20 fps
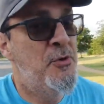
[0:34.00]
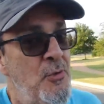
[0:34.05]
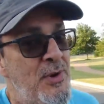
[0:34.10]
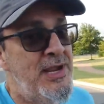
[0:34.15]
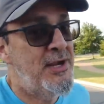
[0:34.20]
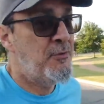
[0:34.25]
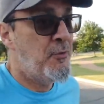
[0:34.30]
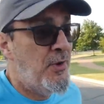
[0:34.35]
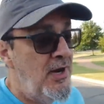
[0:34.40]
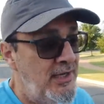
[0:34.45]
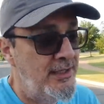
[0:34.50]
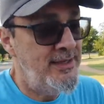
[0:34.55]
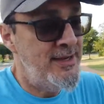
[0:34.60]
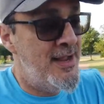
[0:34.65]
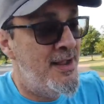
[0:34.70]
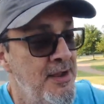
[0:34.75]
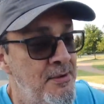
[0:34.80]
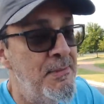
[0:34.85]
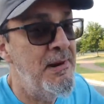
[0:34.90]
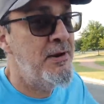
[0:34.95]
Week one,
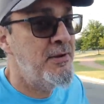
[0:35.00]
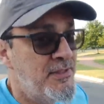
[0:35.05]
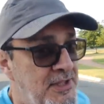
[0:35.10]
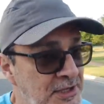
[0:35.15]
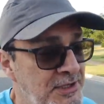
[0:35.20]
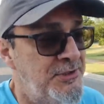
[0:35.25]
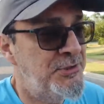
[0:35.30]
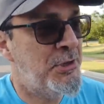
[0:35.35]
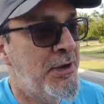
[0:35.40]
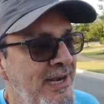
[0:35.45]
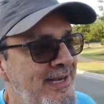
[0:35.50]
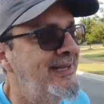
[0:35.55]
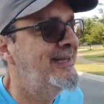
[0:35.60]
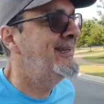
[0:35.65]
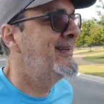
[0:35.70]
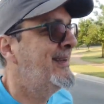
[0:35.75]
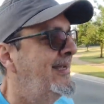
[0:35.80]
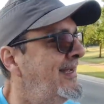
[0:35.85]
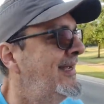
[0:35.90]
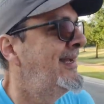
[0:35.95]
marathon
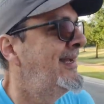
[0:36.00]
training.